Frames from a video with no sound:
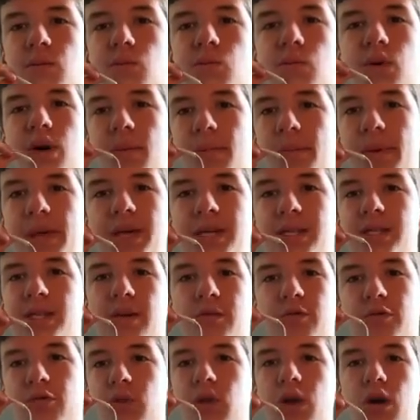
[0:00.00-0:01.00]
amazing
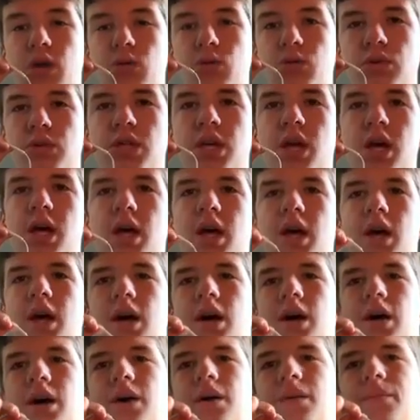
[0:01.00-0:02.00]
flows.
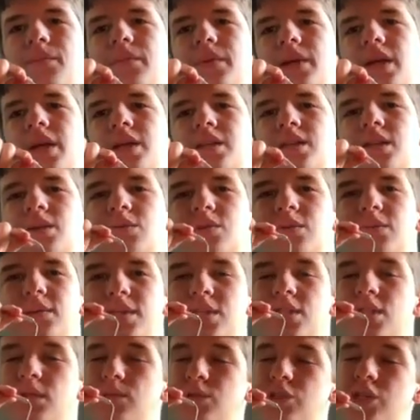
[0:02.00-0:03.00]
He seems to be
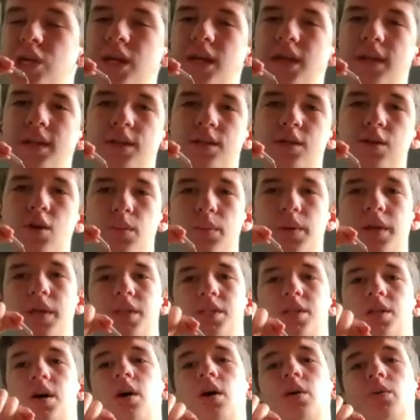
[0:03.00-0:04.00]
Slim Shady in this opening
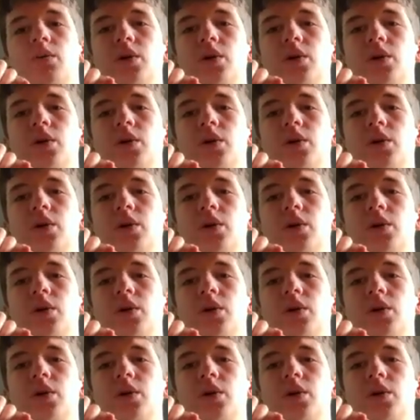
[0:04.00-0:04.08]
song,